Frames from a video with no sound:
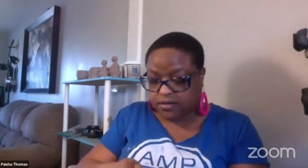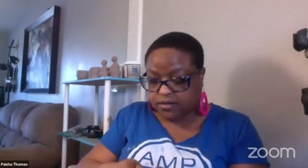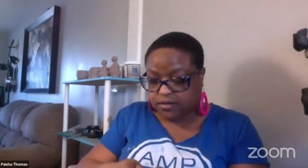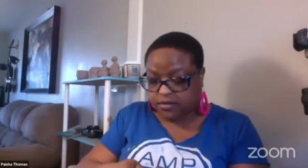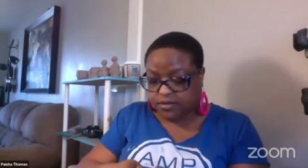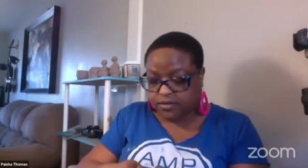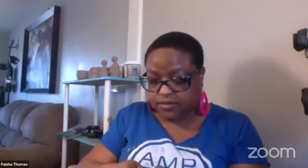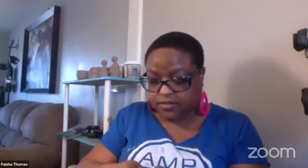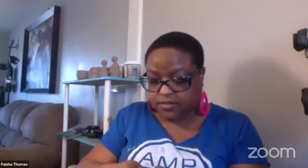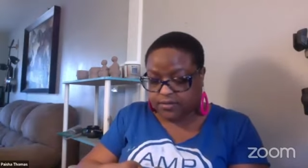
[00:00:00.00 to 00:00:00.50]

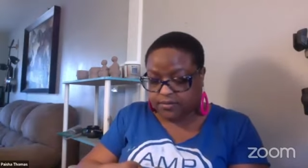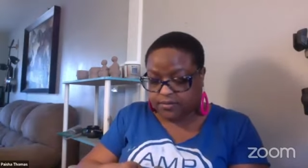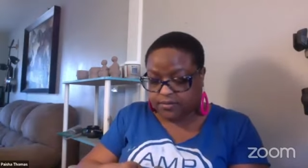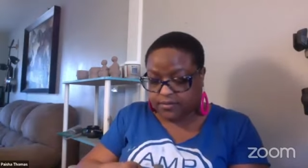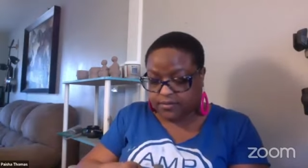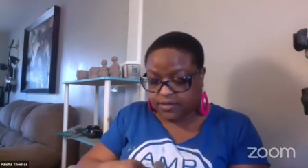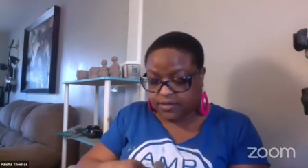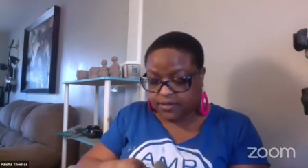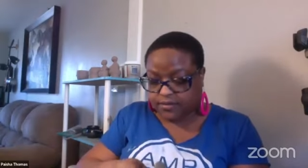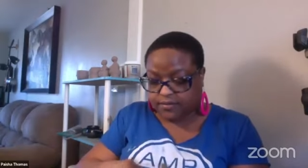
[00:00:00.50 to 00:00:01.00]
throw some
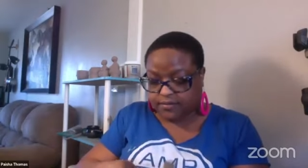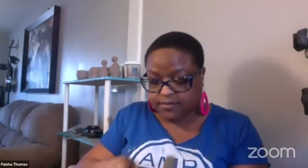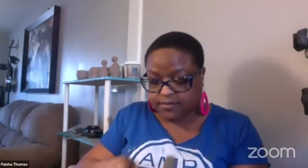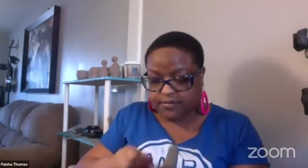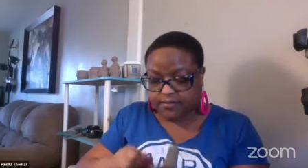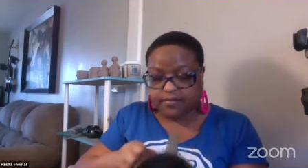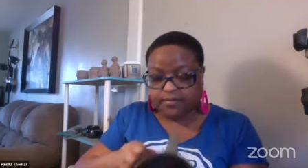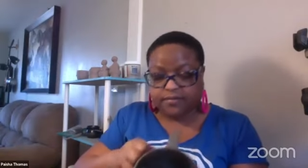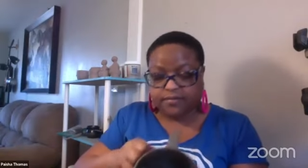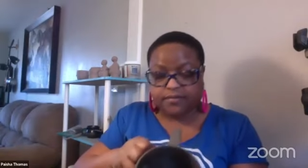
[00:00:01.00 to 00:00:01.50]
um,
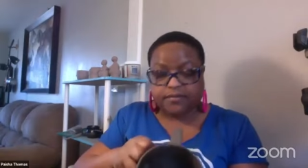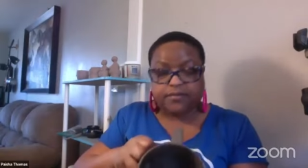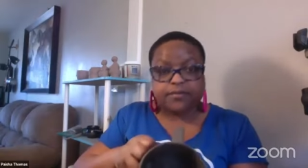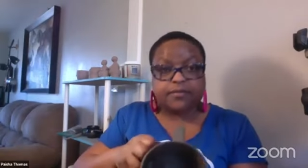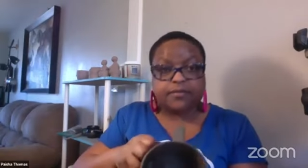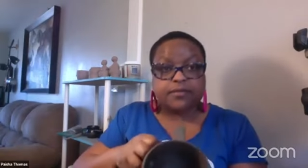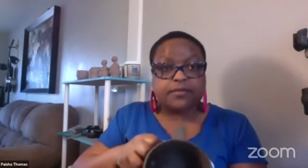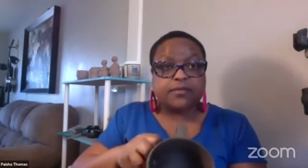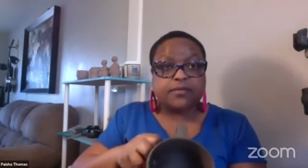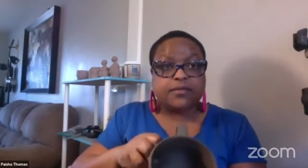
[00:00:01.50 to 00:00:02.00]

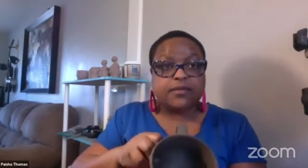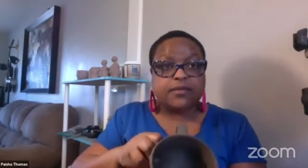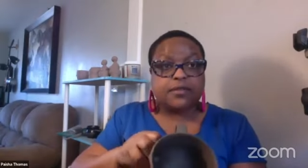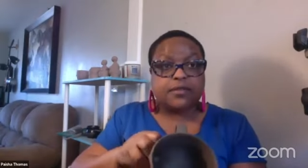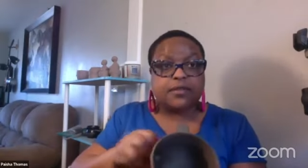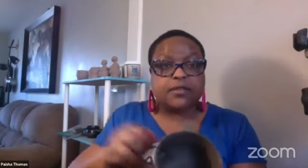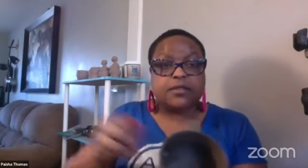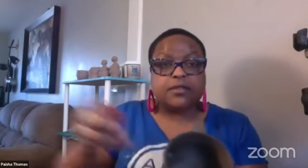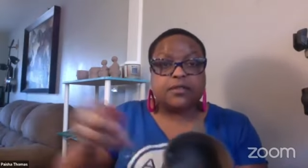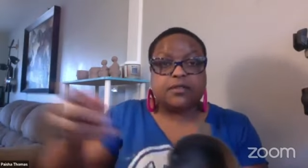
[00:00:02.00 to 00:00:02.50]

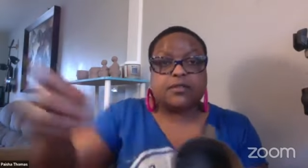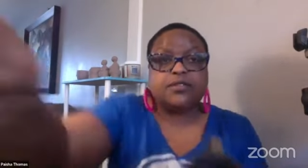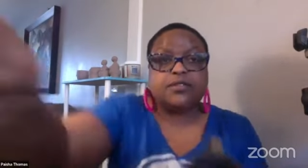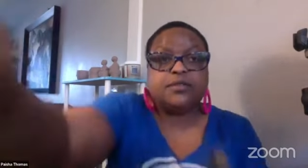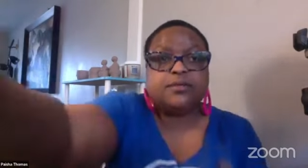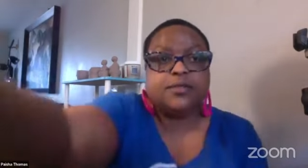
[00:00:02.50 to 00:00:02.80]
throw some